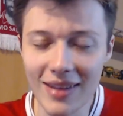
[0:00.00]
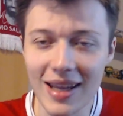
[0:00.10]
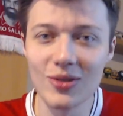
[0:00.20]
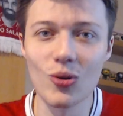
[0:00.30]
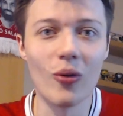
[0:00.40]
He
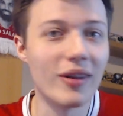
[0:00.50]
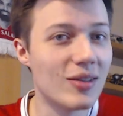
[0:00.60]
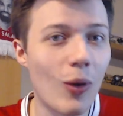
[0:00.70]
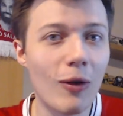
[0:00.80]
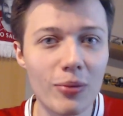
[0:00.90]
is sort of the
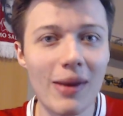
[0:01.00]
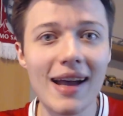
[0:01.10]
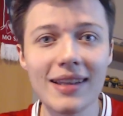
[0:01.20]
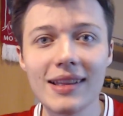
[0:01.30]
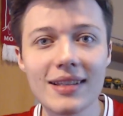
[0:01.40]
12th
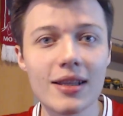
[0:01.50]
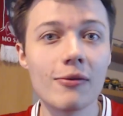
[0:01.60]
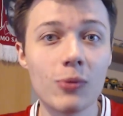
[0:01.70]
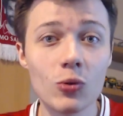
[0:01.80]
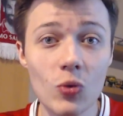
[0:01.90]
man in this
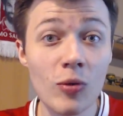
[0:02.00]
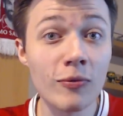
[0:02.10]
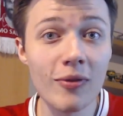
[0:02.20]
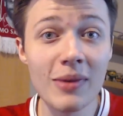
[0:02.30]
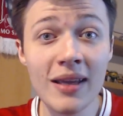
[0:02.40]
Liverpool squad
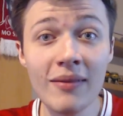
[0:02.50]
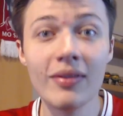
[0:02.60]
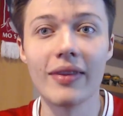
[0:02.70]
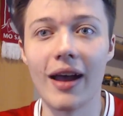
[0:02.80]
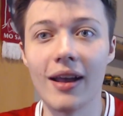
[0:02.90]
for me,
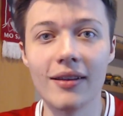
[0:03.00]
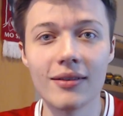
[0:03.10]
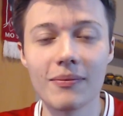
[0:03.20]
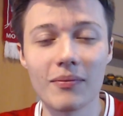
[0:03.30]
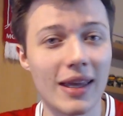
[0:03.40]

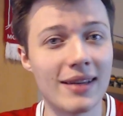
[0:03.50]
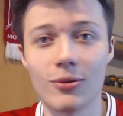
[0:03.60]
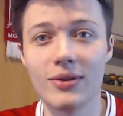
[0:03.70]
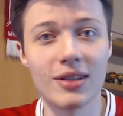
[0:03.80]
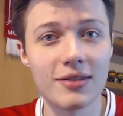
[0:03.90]
and it's
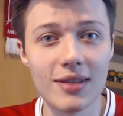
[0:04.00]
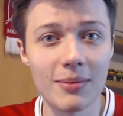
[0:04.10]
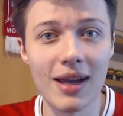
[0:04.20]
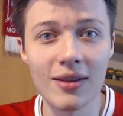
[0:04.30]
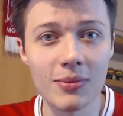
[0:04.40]
always nice to see him
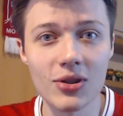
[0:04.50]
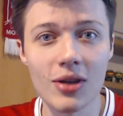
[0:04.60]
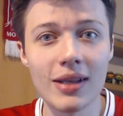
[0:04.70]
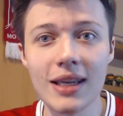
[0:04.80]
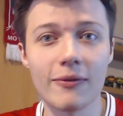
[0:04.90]
getting
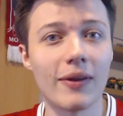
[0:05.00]
opportunities.